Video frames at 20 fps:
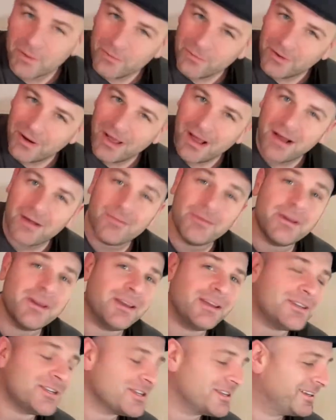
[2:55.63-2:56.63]
Well, I
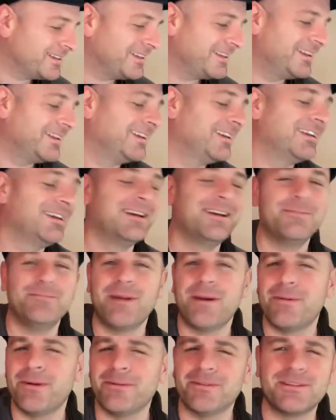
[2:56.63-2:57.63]
wish
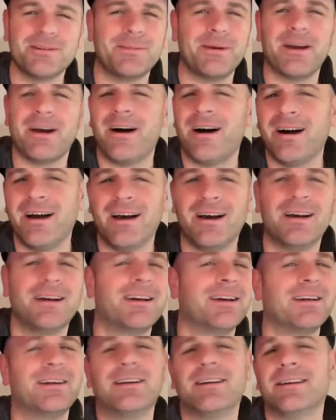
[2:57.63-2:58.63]
maybe it was a bit higher.
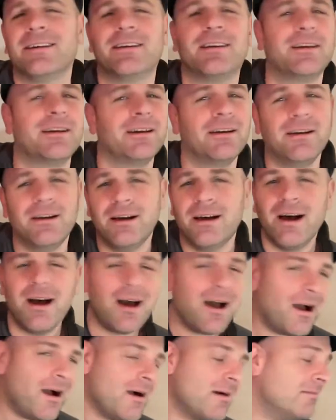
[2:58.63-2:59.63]

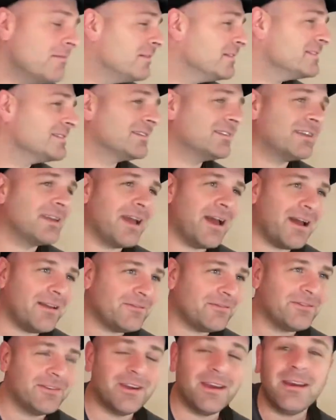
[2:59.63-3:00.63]
I was a
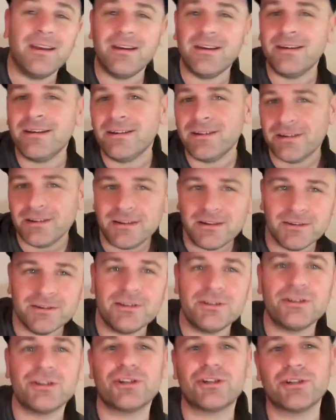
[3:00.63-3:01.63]

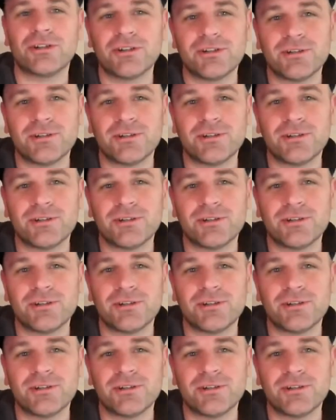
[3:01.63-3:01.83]
catfish